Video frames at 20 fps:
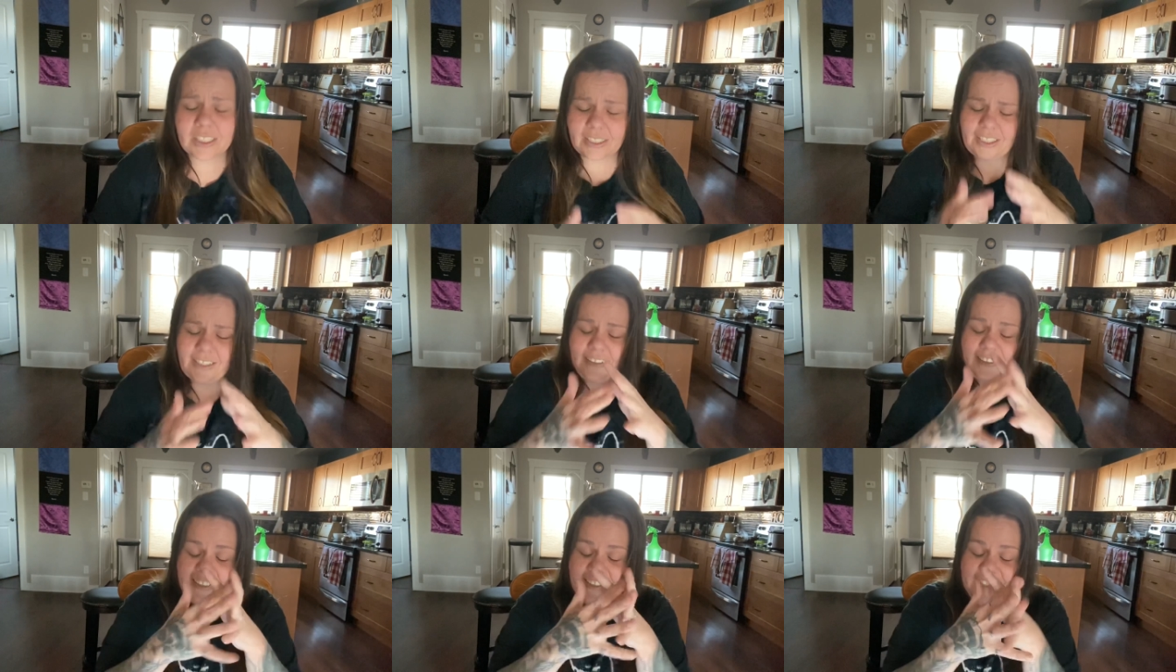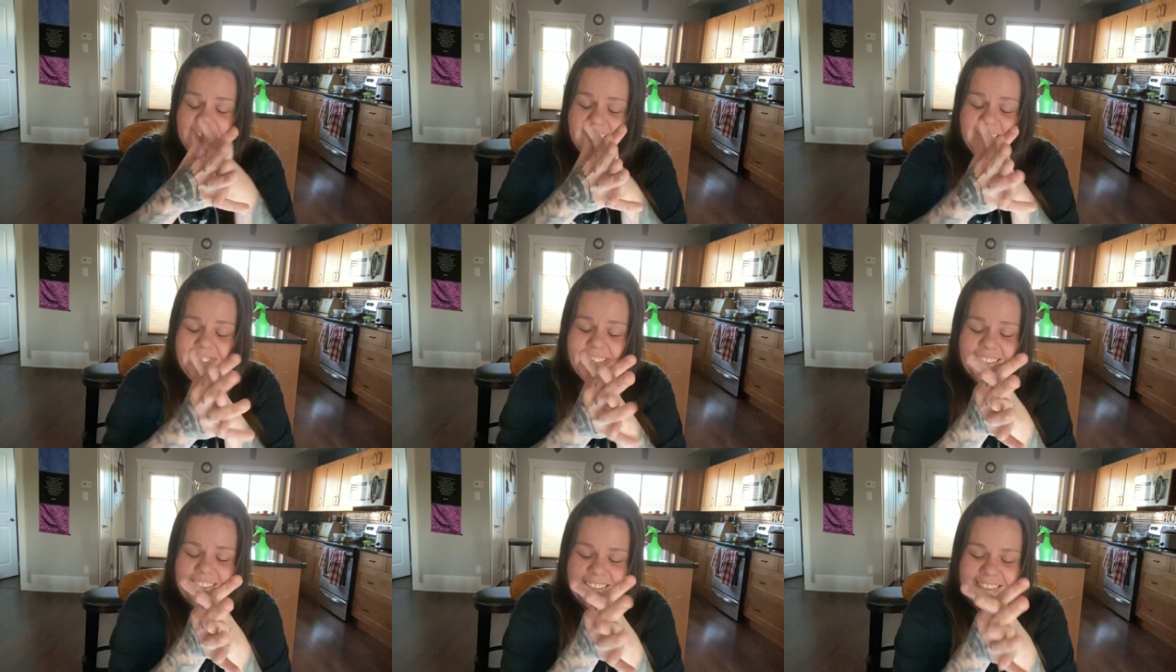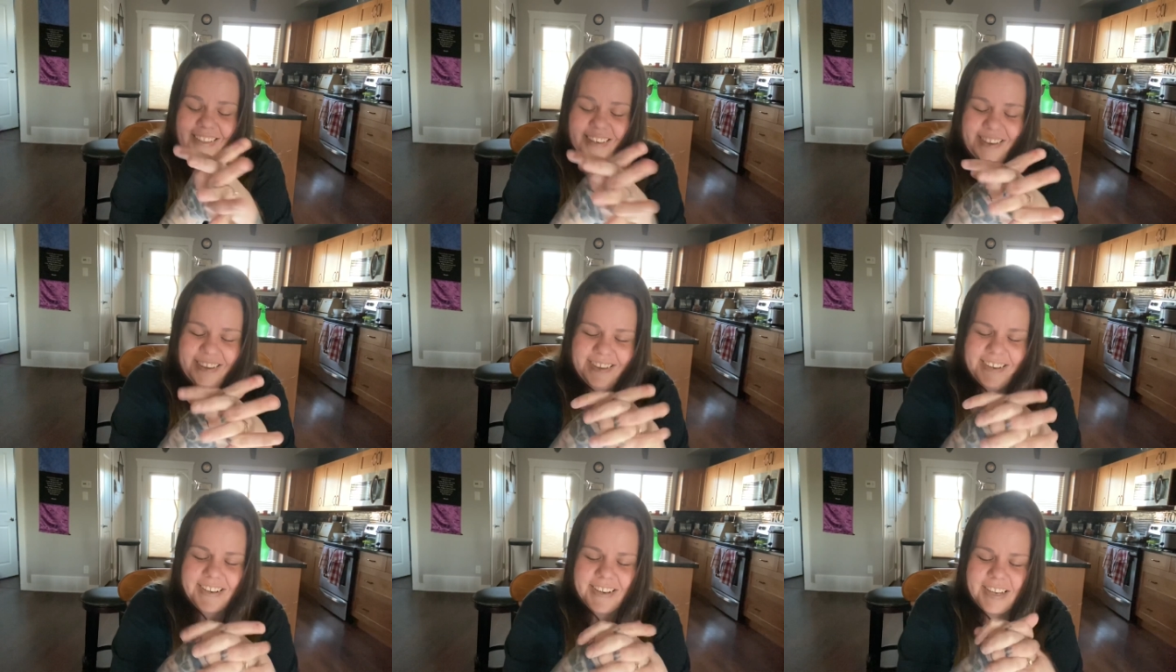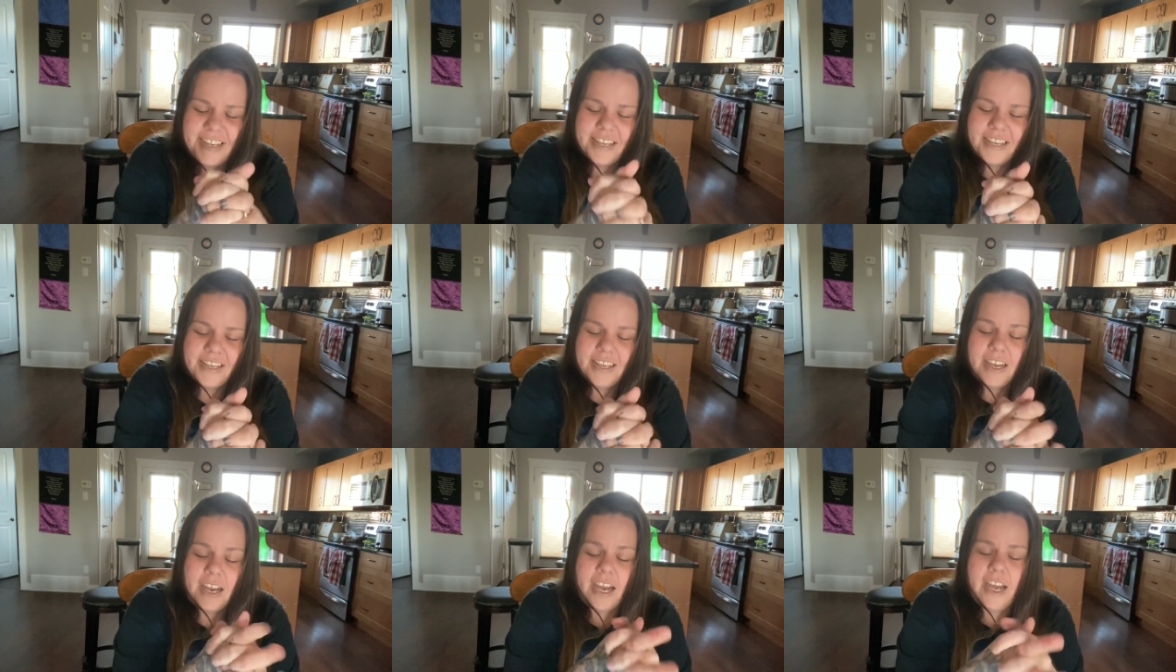
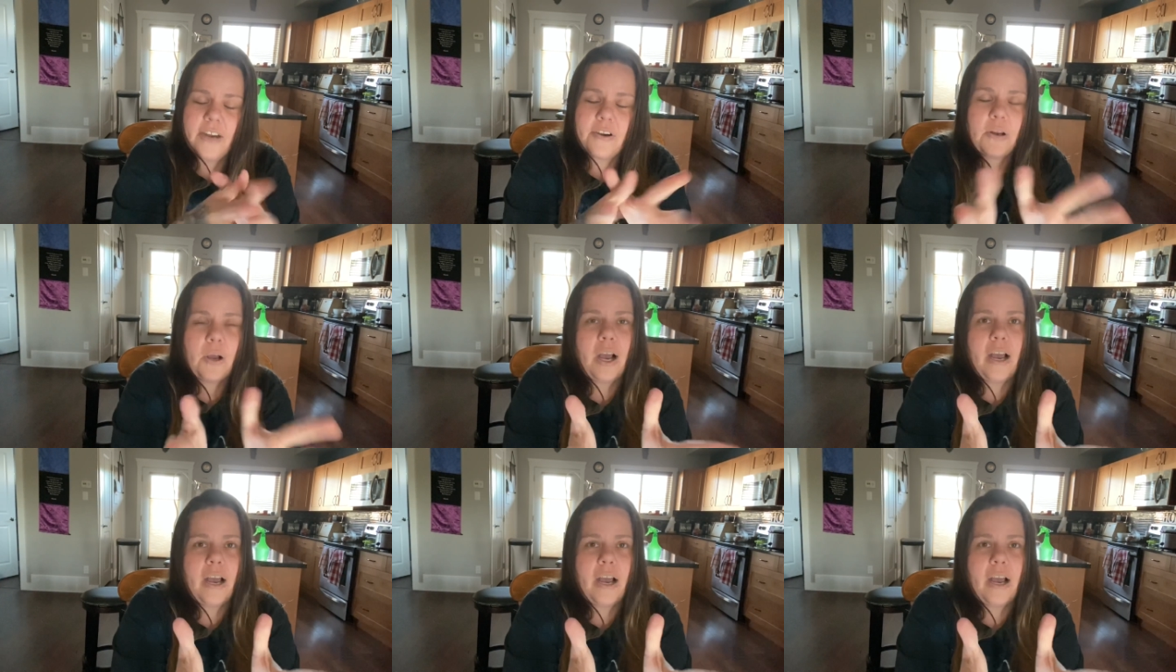I don't know.